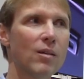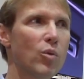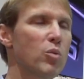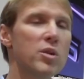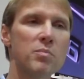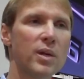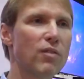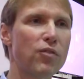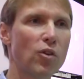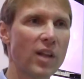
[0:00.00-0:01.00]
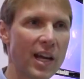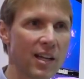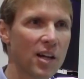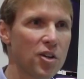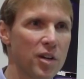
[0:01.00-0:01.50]
we wouldn't be a
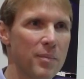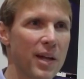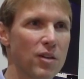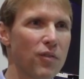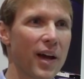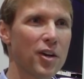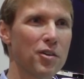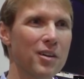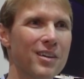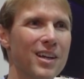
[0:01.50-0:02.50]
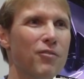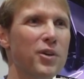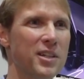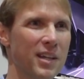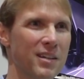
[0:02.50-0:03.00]
full-line luxury manufacturer if
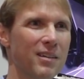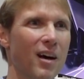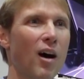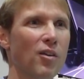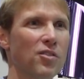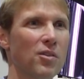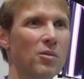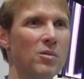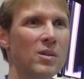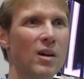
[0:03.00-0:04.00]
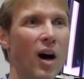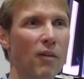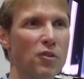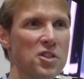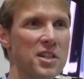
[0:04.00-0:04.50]
we didn't also
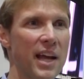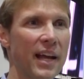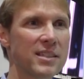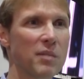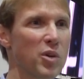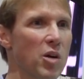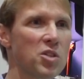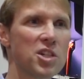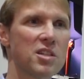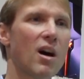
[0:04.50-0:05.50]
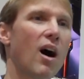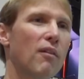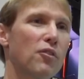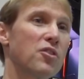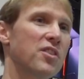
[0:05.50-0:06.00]
offer sedans. And we don't just
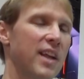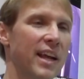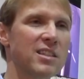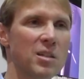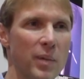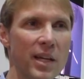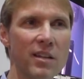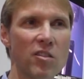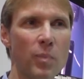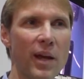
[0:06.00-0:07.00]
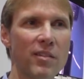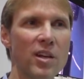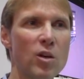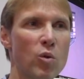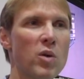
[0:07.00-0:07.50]
offer sedans to be in the space,
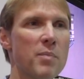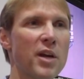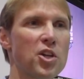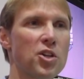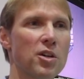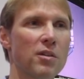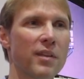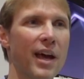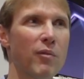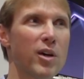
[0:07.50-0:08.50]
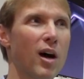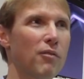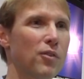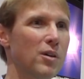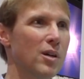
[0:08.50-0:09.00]
we want to make sure that we
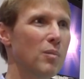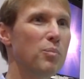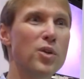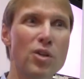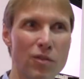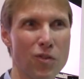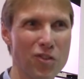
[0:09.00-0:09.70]
offer beautiful